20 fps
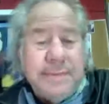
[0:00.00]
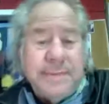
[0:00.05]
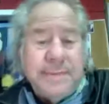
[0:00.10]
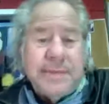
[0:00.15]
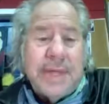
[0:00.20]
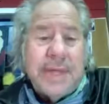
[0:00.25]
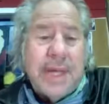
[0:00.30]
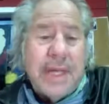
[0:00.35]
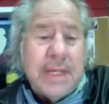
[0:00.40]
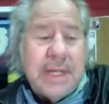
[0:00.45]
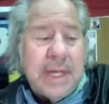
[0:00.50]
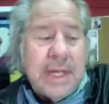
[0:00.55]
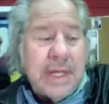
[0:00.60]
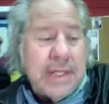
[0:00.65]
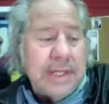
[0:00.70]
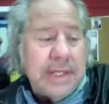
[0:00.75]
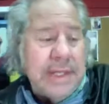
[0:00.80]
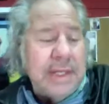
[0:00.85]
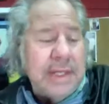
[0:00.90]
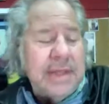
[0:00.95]
I'll
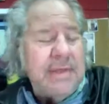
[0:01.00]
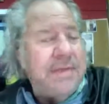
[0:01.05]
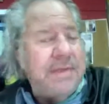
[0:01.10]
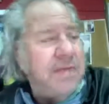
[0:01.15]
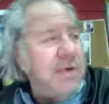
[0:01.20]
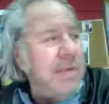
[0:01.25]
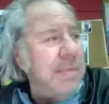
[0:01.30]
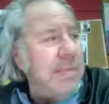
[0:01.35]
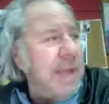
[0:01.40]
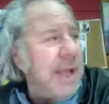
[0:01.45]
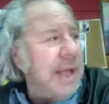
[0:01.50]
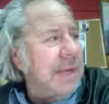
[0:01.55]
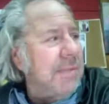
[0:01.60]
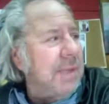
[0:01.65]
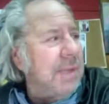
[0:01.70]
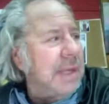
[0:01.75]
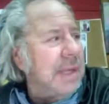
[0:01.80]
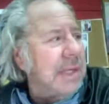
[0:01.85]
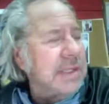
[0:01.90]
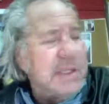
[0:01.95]
dig the format
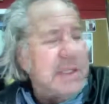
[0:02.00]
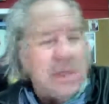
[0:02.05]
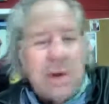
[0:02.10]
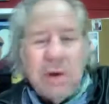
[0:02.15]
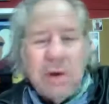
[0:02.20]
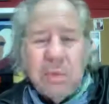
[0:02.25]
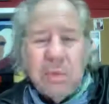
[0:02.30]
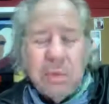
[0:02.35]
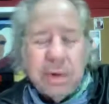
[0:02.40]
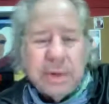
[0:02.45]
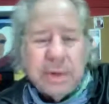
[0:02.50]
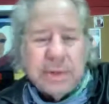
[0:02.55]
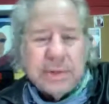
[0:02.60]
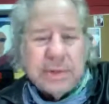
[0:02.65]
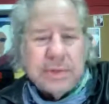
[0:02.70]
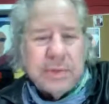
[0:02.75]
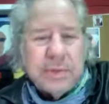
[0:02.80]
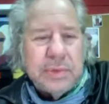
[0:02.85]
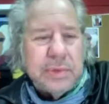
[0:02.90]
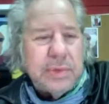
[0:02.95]
because the artwork is
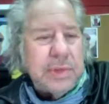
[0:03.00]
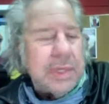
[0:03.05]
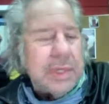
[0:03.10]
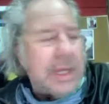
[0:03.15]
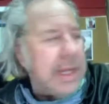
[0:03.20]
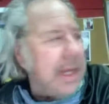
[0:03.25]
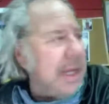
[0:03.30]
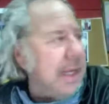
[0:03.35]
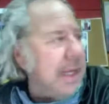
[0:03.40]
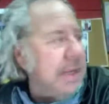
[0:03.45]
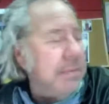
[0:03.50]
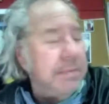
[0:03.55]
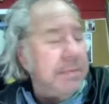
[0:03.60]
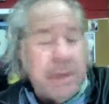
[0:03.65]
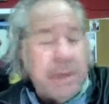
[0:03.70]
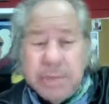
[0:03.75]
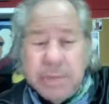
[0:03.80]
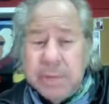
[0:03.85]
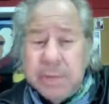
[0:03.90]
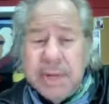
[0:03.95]
cool and
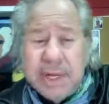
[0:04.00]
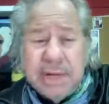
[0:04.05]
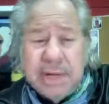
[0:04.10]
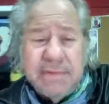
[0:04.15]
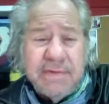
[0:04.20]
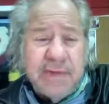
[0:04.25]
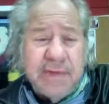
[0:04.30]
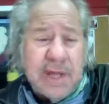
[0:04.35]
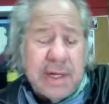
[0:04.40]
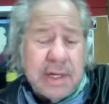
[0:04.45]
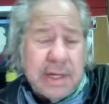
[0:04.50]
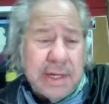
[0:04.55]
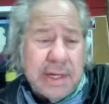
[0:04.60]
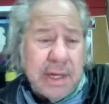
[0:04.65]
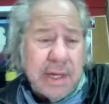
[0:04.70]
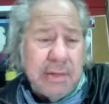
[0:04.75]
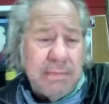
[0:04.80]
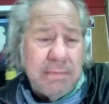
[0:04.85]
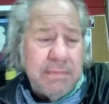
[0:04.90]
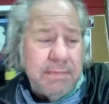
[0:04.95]
people are making vinyl
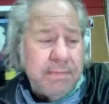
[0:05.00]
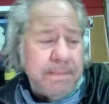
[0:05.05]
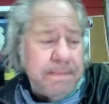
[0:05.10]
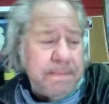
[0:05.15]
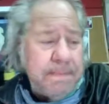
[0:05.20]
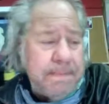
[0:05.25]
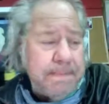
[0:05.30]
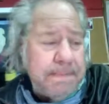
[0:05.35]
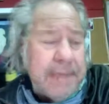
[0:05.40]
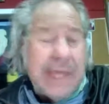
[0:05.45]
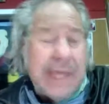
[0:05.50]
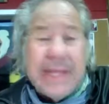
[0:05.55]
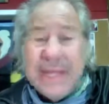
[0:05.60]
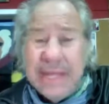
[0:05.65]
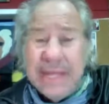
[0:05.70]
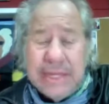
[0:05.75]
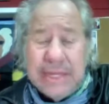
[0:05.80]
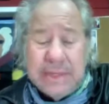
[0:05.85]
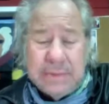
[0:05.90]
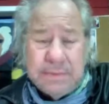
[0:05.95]
now
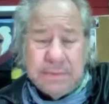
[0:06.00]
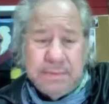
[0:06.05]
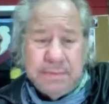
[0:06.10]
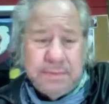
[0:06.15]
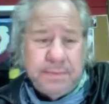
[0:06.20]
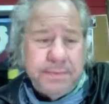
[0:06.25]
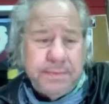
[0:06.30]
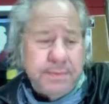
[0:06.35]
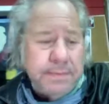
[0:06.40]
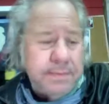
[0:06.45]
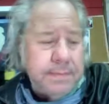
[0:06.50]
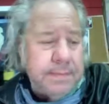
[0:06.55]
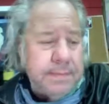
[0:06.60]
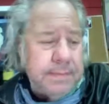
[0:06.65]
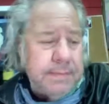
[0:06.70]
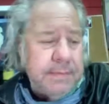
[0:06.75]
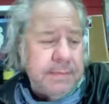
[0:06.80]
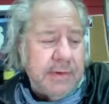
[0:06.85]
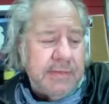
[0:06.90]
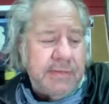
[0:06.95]
again
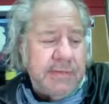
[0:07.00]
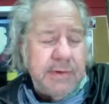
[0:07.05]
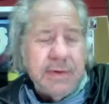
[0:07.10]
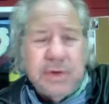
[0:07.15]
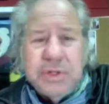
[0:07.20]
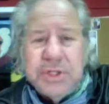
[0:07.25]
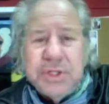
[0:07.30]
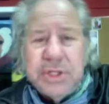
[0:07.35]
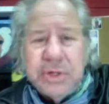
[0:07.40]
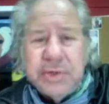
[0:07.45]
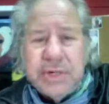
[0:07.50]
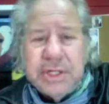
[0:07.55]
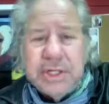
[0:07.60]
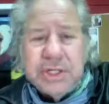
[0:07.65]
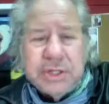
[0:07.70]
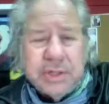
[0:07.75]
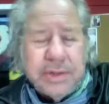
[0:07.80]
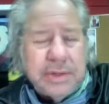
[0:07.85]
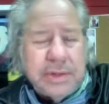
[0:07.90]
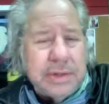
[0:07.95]
for a new
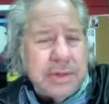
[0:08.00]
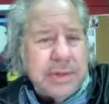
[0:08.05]
generation.